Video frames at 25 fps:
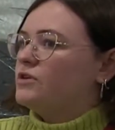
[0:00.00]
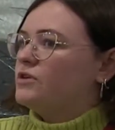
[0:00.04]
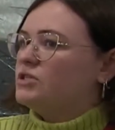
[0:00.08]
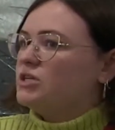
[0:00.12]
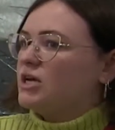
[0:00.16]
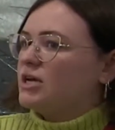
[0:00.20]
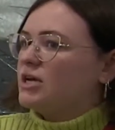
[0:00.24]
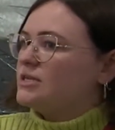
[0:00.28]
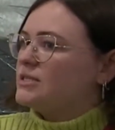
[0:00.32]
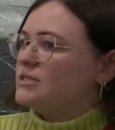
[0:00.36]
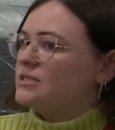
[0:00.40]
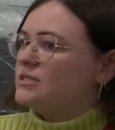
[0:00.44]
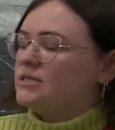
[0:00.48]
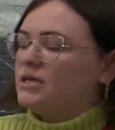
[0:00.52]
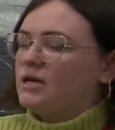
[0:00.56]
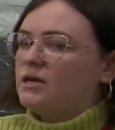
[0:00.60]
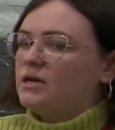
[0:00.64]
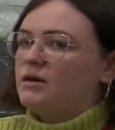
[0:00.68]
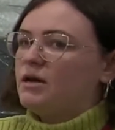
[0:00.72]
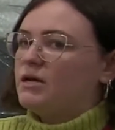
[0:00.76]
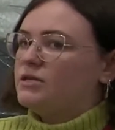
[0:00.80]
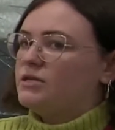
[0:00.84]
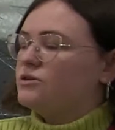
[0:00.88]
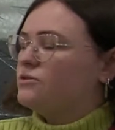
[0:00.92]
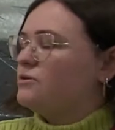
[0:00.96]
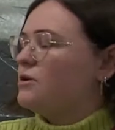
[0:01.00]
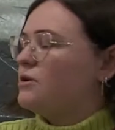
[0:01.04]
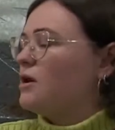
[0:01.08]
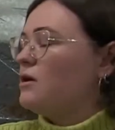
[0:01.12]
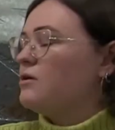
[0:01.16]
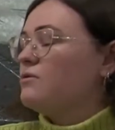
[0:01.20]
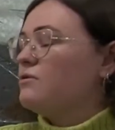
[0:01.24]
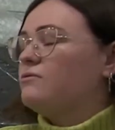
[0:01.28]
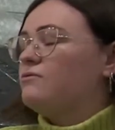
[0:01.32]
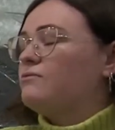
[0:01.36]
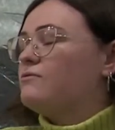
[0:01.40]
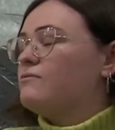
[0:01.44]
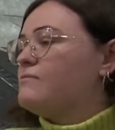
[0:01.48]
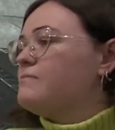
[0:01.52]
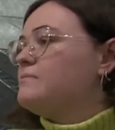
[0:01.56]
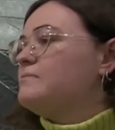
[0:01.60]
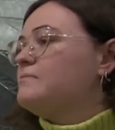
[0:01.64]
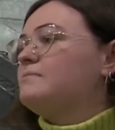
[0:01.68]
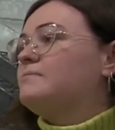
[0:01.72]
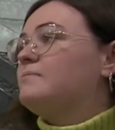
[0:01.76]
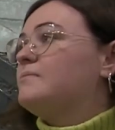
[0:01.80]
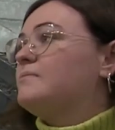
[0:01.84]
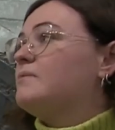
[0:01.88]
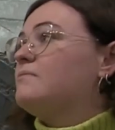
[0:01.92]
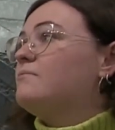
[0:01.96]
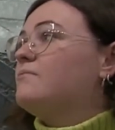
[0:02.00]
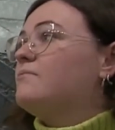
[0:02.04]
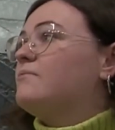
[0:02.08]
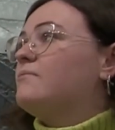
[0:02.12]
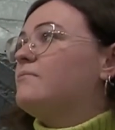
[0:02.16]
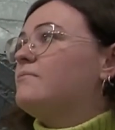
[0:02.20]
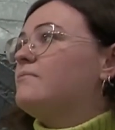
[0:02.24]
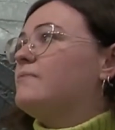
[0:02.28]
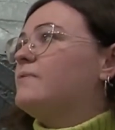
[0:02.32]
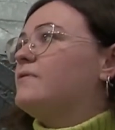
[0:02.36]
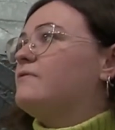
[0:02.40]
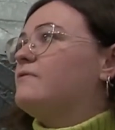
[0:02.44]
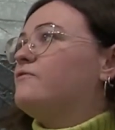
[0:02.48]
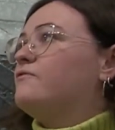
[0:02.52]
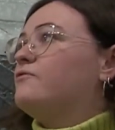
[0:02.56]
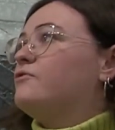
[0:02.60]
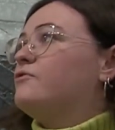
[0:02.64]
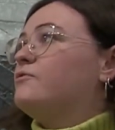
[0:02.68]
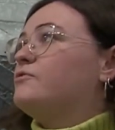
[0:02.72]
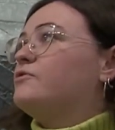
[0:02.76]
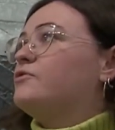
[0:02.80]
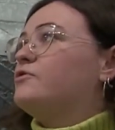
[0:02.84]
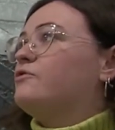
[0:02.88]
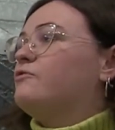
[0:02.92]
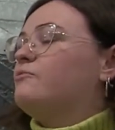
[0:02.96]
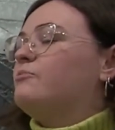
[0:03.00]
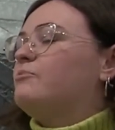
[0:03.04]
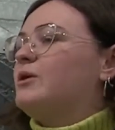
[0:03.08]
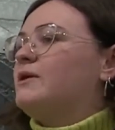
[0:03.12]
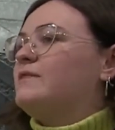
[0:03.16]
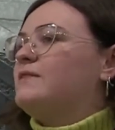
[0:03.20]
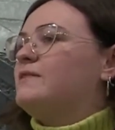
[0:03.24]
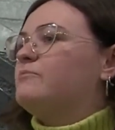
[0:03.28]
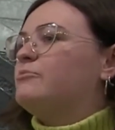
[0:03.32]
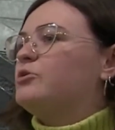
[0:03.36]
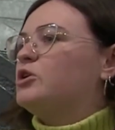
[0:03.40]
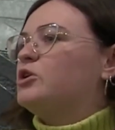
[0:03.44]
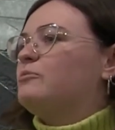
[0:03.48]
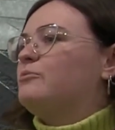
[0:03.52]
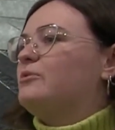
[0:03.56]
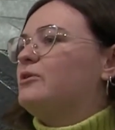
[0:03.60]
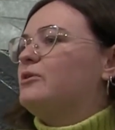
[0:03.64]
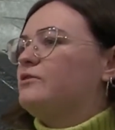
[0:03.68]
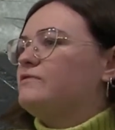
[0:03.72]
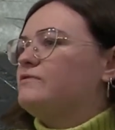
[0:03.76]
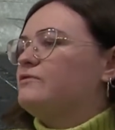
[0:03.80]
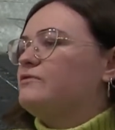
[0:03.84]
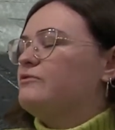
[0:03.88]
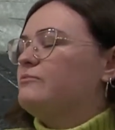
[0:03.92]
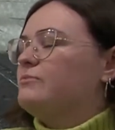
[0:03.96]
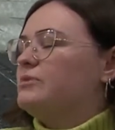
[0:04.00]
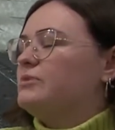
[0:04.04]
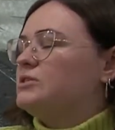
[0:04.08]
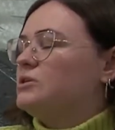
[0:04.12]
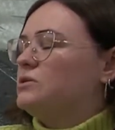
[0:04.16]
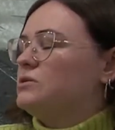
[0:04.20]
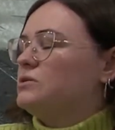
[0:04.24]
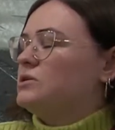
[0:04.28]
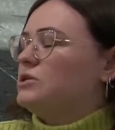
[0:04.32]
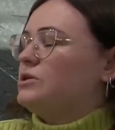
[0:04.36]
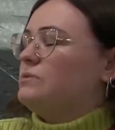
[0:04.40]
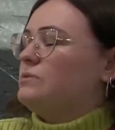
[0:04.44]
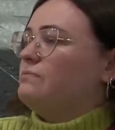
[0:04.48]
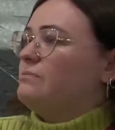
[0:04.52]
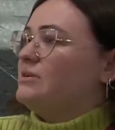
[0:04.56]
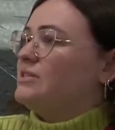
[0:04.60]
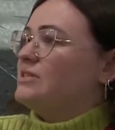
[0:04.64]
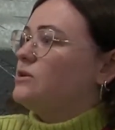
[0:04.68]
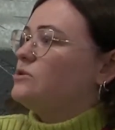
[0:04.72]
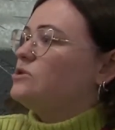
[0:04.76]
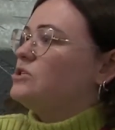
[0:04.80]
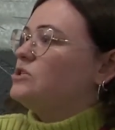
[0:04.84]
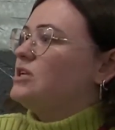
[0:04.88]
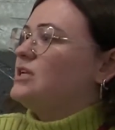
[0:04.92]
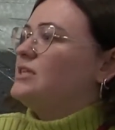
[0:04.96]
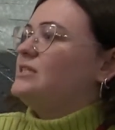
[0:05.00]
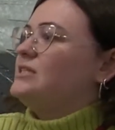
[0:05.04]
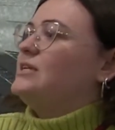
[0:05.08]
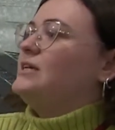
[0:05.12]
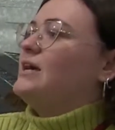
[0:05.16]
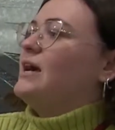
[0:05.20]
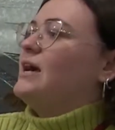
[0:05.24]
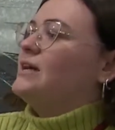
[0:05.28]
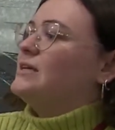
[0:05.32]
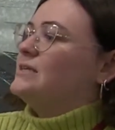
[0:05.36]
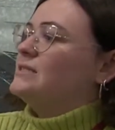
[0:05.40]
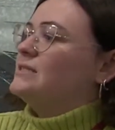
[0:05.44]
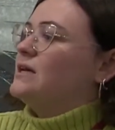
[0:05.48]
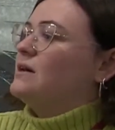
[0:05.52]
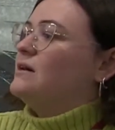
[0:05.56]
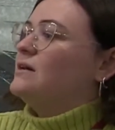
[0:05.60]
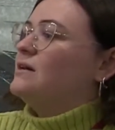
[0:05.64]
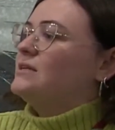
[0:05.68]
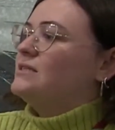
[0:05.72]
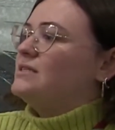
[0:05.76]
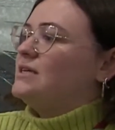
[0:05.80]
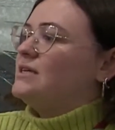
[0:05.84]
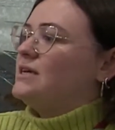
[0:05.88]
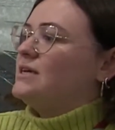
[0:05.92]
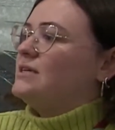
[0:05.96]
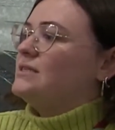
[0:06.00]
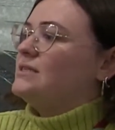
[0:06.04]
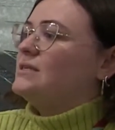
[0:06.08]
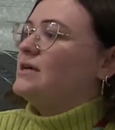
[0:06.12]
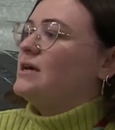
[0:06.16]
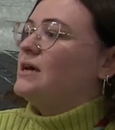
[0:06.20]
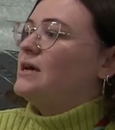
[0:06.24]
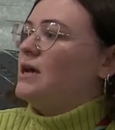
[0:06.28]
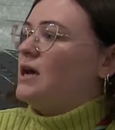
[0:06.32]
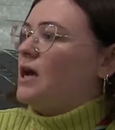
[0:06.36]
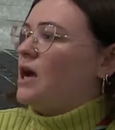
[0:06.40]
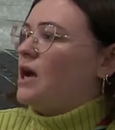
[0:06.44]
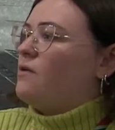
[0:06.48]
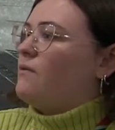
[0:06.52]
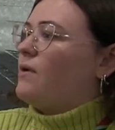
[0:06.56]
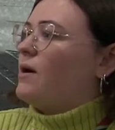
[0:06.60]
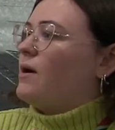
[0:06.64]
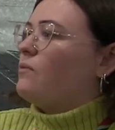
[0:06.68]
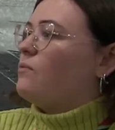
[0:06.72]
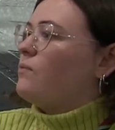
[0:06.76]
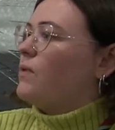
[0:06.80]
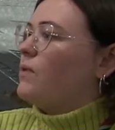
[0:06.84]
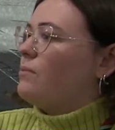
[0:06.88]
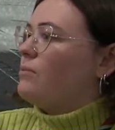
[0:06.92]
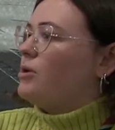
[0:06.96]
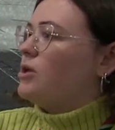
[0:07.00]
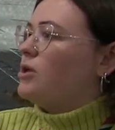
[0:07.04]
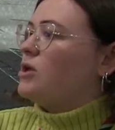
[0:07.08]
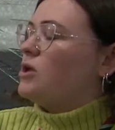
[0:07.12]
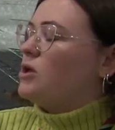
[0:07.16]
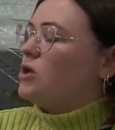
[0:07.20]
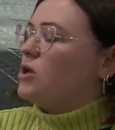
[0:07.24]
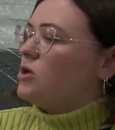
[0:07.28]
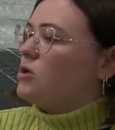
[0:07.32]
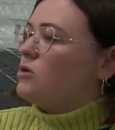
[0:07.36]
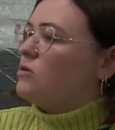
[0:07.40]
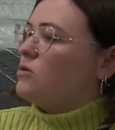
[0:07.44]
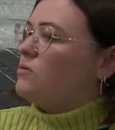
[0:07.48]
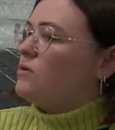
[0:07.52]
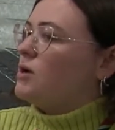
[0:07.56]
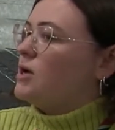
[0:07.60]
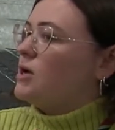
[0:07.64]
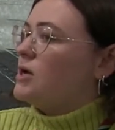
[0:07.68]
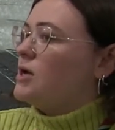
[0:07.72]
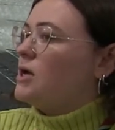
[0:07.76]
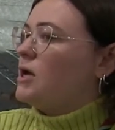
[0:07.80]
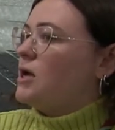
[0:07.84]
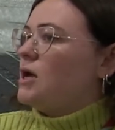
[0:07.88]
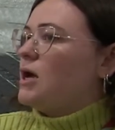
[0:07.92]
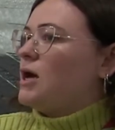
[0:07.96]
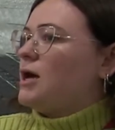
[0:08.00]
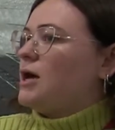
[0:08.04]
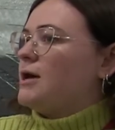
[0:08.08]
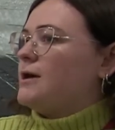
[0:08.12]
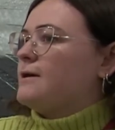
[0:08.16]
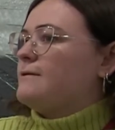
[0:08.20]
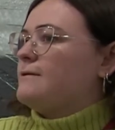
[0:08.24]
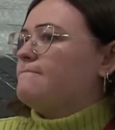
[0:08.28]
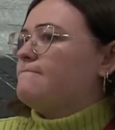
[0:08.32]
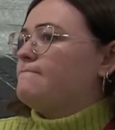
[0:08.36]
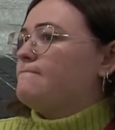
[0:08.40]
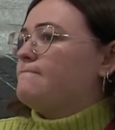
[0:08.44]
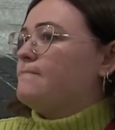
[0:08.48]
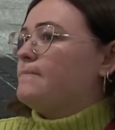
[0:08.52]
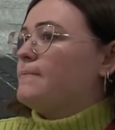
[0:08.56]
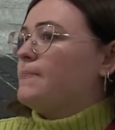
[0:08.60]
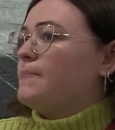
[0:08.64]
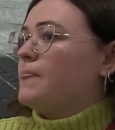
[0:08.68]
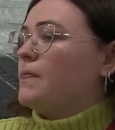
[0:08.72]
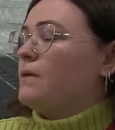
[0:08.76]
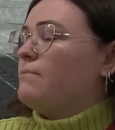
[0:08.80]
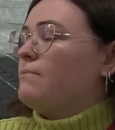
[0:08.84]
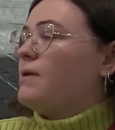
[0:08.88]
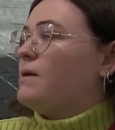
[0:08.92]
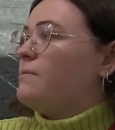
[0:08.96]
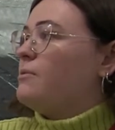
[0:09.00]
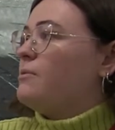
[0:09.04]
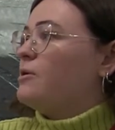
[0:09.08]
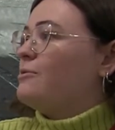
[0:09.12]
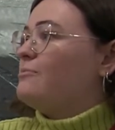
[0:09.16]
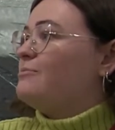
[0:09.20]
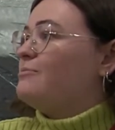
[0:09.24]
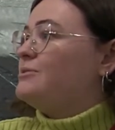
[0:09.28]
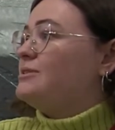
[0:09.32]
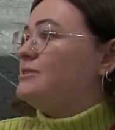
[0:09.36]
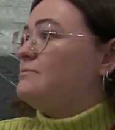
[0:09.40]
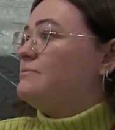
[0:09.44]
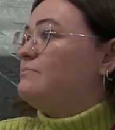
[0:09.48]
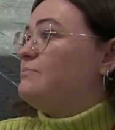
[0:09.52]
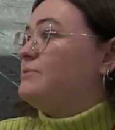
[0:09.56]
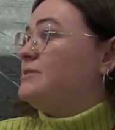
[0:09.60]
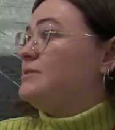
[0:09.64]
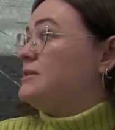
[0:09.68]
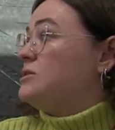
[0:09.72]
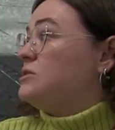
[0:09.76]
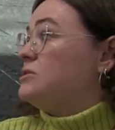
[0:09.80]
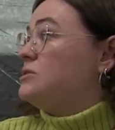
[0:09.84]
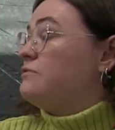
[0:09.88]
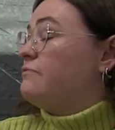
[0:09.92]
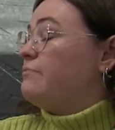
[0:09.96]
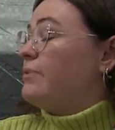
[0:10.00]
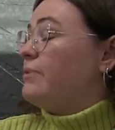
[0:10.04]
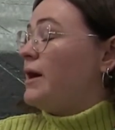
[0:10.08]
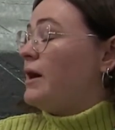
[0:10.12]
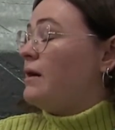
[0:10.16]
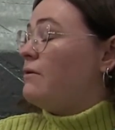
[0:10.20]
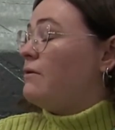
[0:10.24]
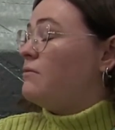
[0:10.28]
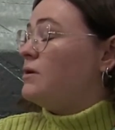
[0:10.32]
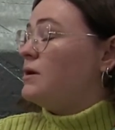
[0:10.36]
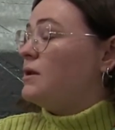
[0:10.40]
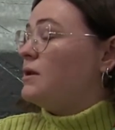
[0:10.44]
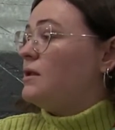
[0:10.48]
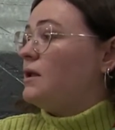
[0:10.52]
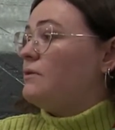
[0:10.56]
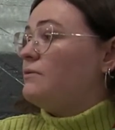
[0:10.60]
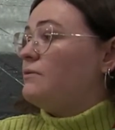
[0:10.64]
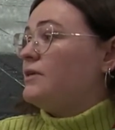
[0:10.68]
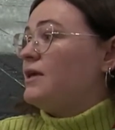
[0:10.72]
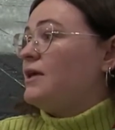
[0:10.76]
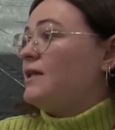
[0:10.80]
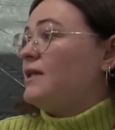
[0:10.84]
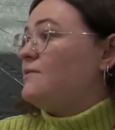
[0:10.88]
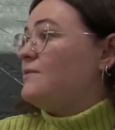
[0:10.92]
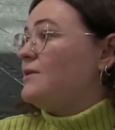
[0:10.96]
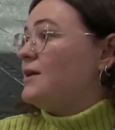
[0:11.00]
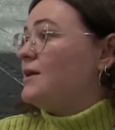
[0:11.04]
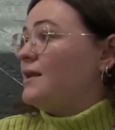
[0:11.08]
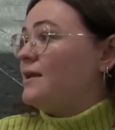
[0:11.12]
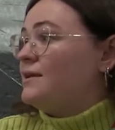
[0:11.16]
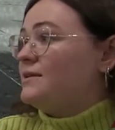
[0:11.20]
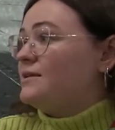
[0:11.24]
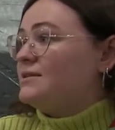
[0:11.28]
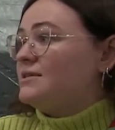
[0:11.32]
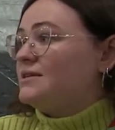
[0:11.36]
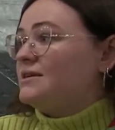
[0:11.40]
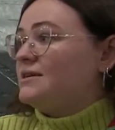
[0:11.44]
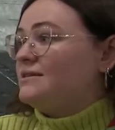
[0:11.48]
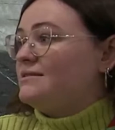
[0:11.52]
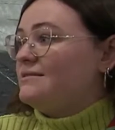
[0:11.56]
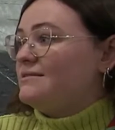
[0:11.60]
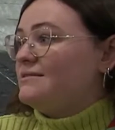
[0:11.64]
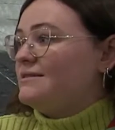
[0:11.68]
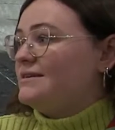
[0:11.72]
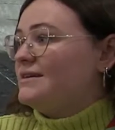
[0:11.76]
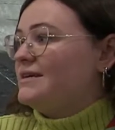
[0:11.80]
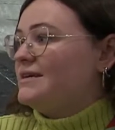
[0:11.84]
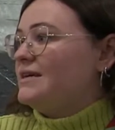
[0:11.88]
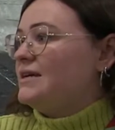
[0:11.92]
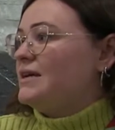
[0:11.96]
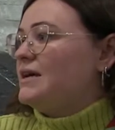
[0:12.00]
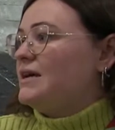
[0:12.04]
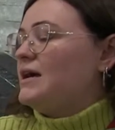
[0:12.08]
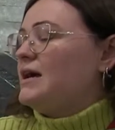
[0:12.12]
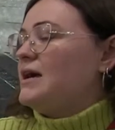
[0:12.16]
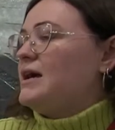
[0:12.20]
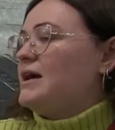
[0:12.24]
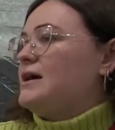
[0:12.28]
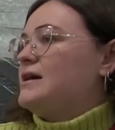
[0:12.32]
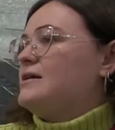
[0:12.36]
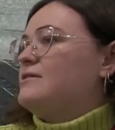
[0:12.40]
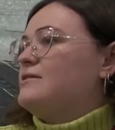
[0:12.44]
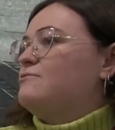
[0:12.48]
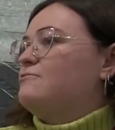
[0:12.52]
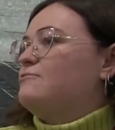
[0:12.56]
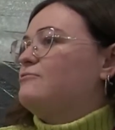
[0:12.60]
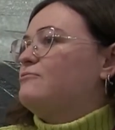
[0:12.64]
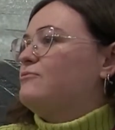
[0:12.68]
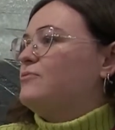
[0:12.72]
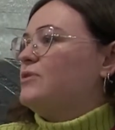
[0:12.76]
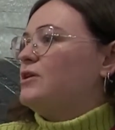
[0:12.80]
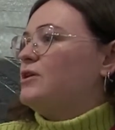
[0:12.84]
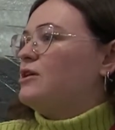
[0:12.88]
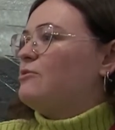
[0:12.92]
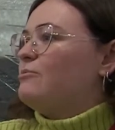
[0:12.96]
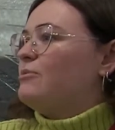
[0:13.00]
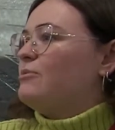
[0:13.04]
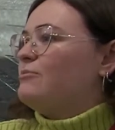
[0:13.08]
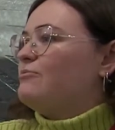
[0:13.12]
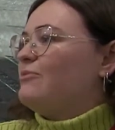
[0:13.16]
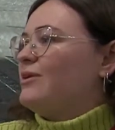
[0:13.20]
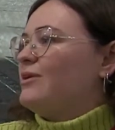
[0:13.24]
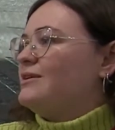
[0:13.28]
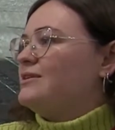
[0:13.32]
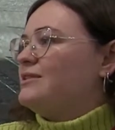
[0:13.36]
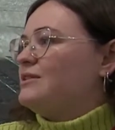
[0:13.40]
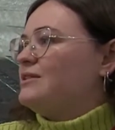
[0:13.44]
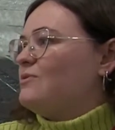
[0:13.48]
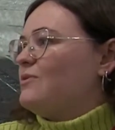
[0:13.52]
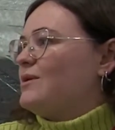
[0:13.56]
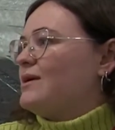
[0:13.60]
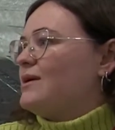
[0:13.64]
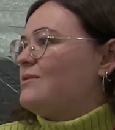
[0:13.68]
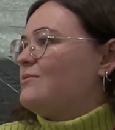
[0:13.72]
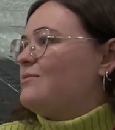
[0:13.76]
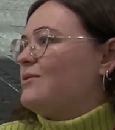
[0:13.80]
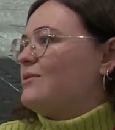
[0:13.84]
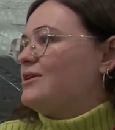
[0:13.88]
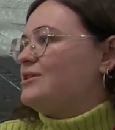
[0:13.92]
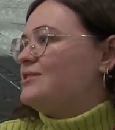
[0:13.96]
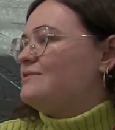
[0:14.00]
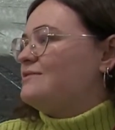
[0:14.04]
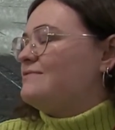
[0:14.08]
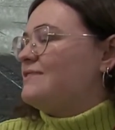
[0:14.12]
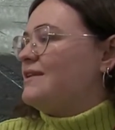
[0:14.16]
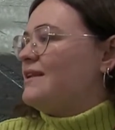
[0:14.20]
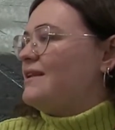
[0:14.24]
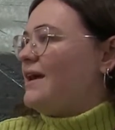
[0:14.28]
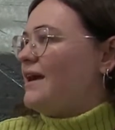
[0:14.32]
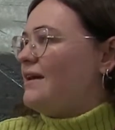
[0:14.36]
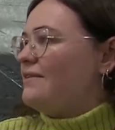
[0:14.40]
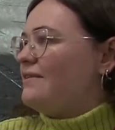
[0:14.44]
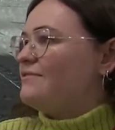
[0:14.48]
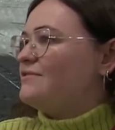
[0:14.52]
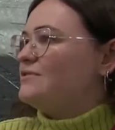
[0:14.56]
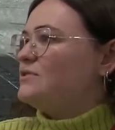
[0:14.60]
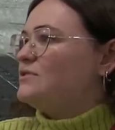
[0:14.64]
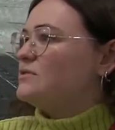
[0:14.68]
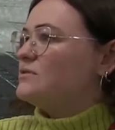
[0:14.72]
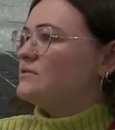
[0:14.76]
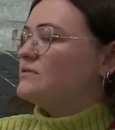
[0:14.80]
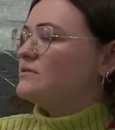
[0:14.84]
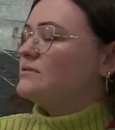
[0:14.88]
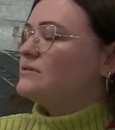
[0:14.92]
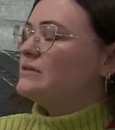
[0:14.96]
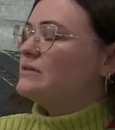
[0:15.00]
just, I don't know, for sort of being the embodiment of sort of misogynistic anxieties around women who maybe are positions of power, like with Hillary Clinton, you know, being branded the Wicked Witch of the Left,